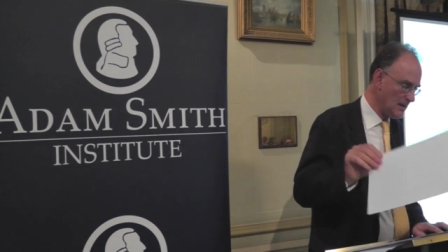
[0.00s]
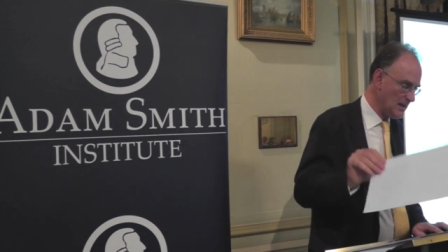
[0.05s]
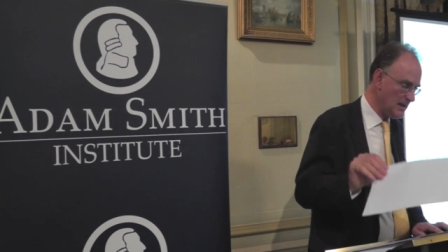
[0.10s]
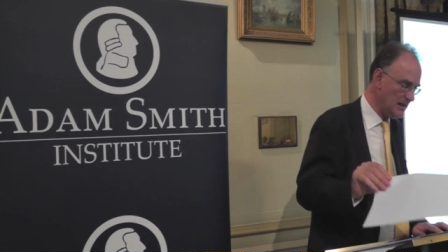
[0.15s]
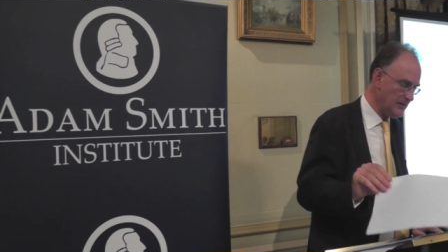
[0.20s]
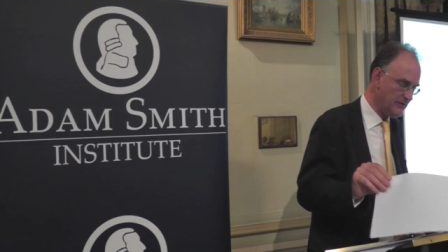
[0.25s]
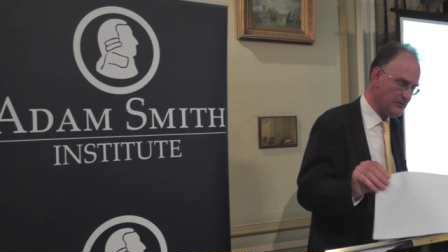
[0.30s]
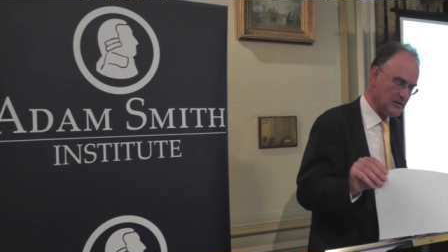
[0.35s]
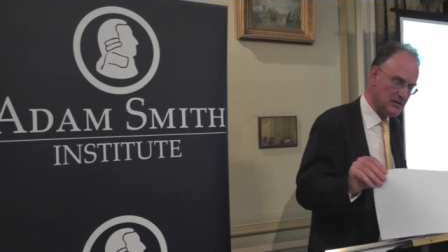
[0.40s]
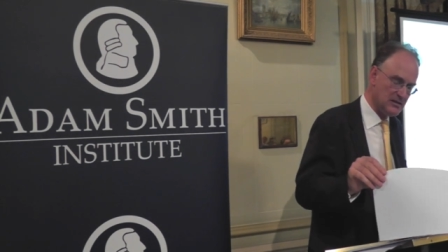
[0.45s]

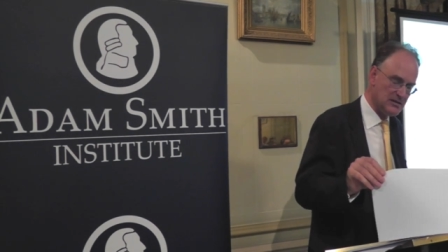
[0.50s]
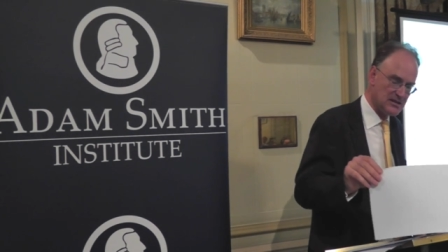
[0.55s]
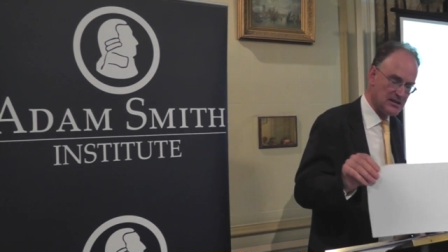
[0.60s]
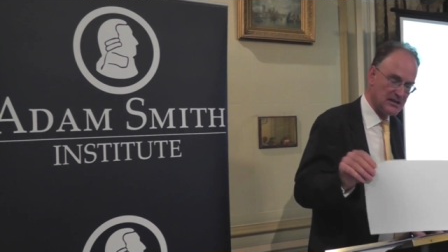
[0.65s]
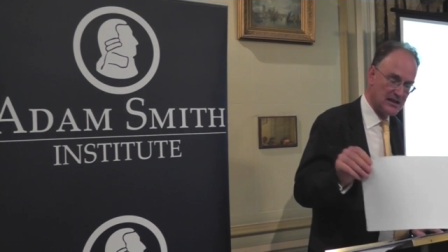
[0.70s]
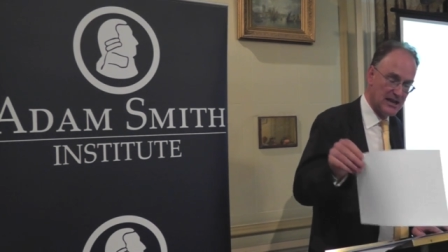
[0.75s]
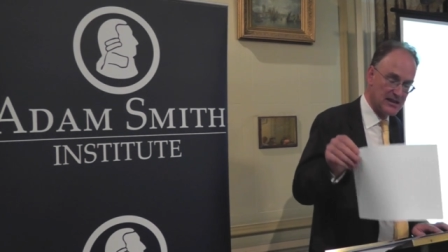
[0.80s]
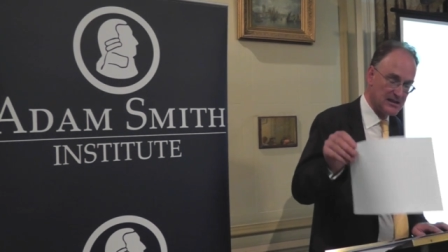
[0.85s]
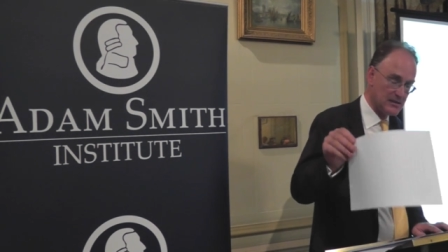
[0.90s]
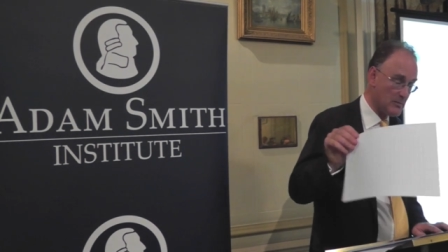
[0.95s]
even
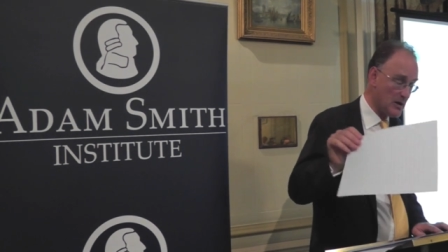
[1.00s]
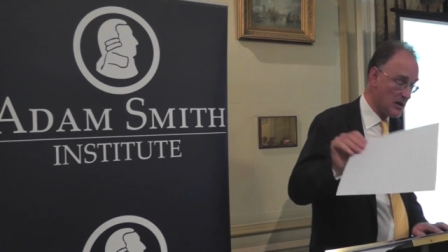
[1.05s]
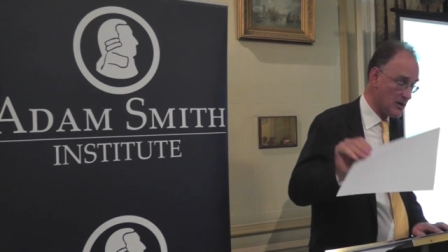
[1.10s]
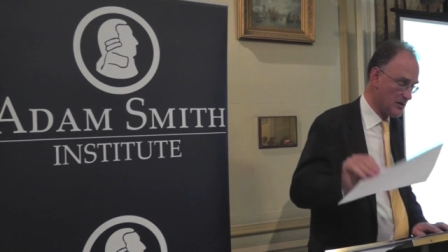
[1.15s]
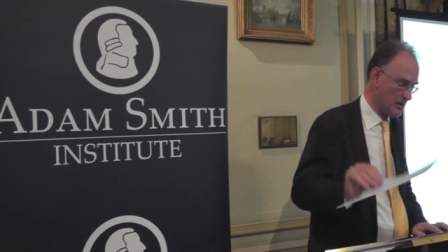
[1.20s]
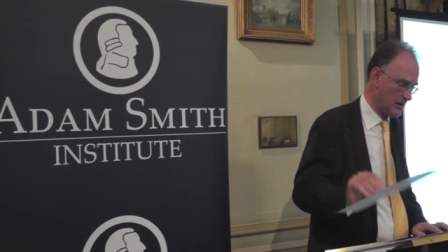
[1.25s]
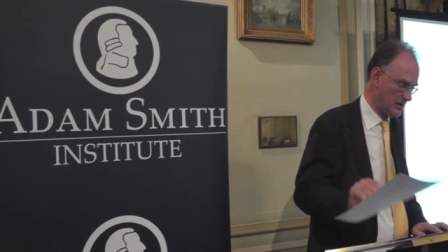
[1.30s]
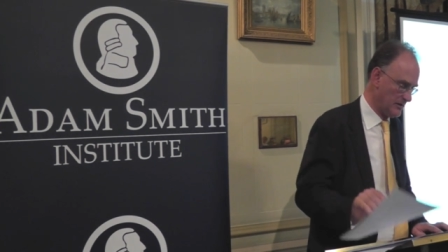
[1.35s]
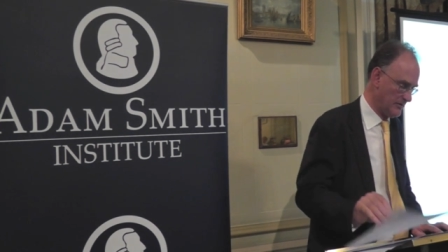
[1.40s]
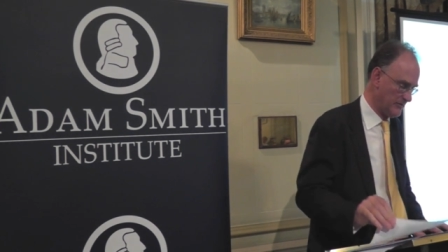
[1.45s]
today's
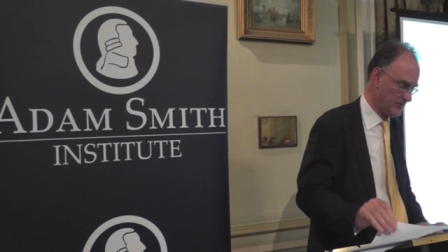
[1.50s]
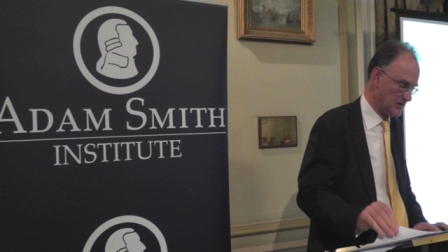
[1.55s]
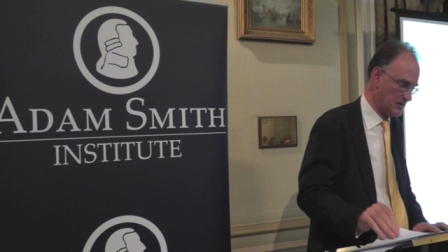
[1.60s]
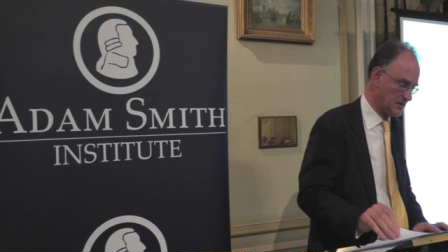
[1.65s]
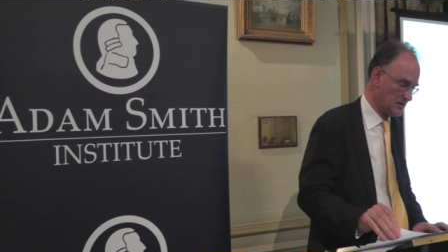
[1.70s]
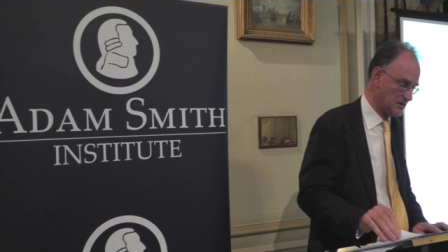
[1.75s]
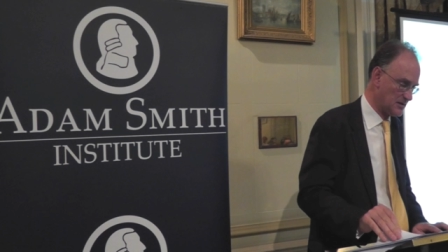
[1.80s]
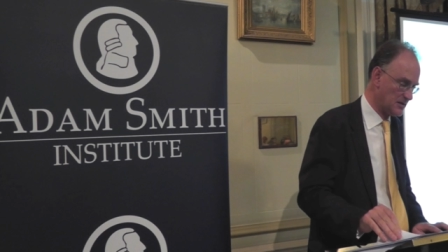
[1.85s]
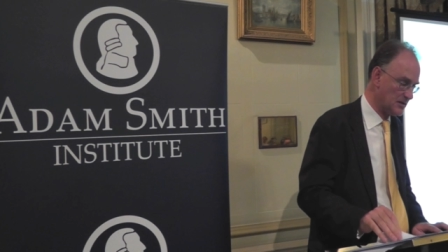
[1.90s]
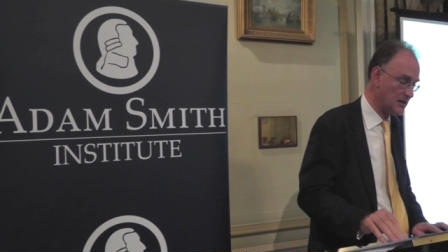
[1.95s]
America
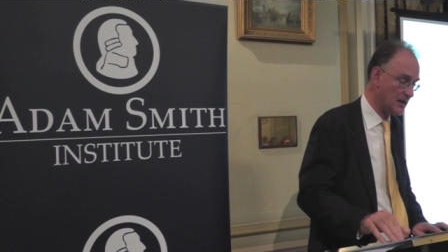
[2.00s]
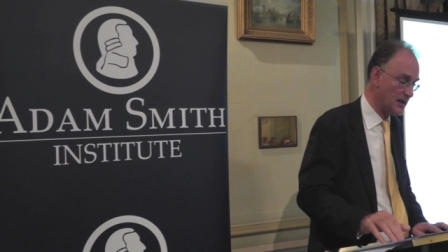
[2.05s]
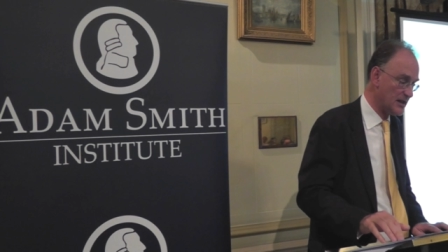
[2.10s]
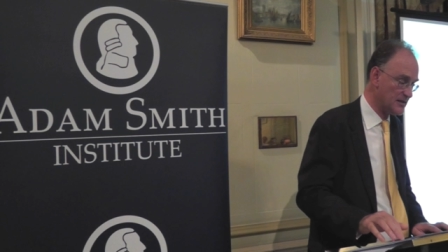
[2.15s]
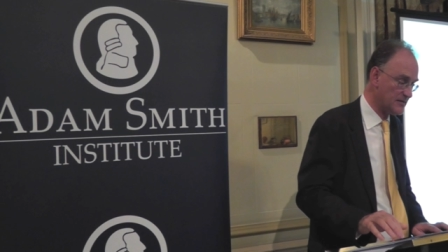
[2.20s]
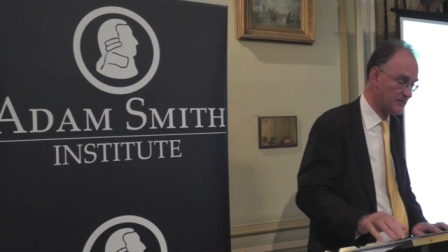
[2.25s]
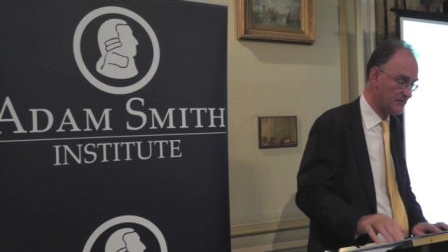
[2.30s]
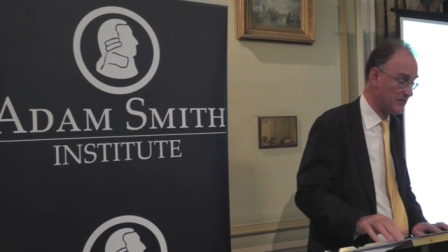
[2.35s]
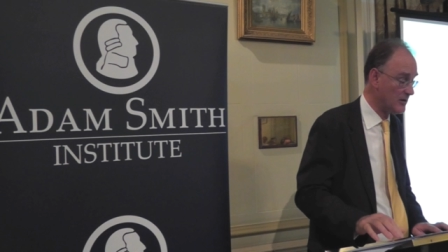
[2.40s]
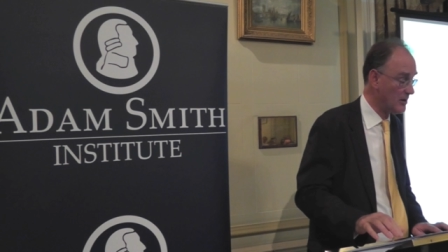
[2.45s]
versus
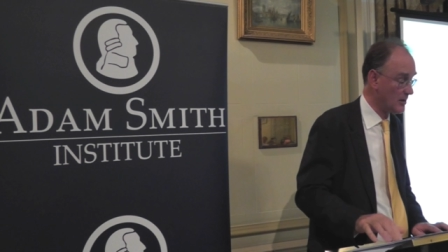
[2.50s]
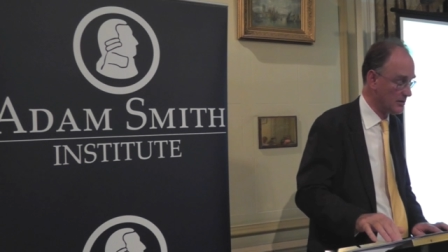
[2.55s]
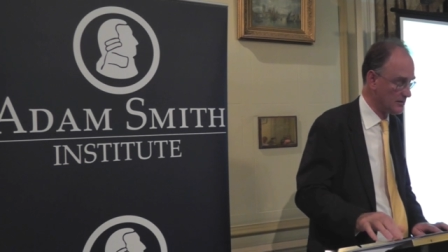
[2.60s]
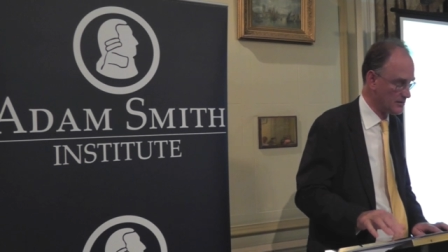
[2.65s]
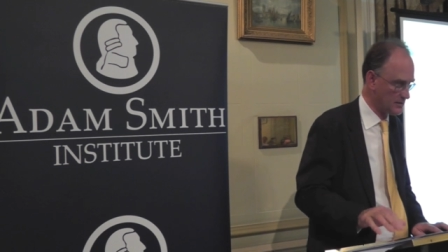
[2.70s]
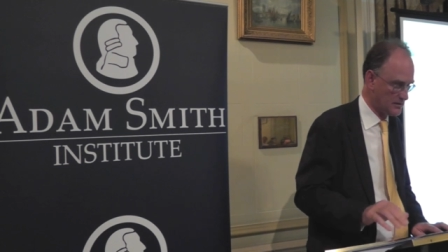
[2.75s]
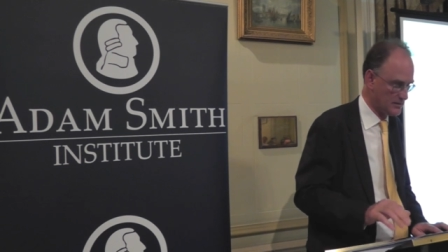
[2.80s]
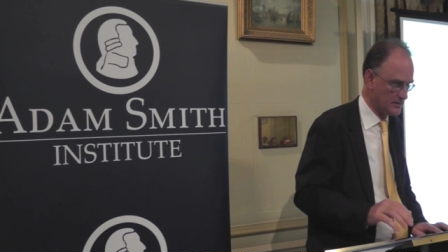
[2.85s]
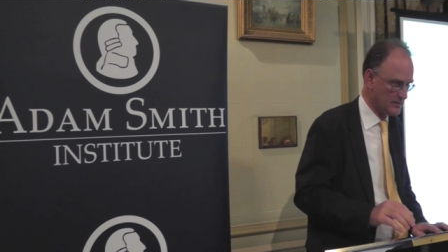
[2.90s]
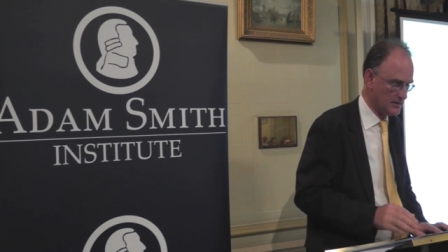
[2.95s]
today's
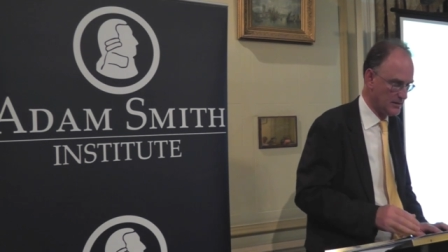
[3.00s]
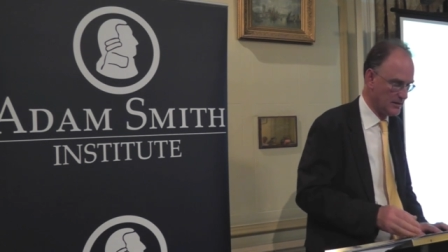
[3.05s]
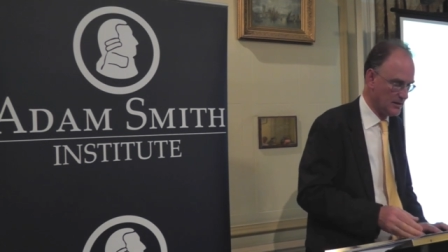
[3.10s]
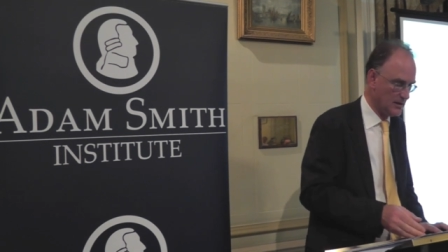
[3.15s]
France,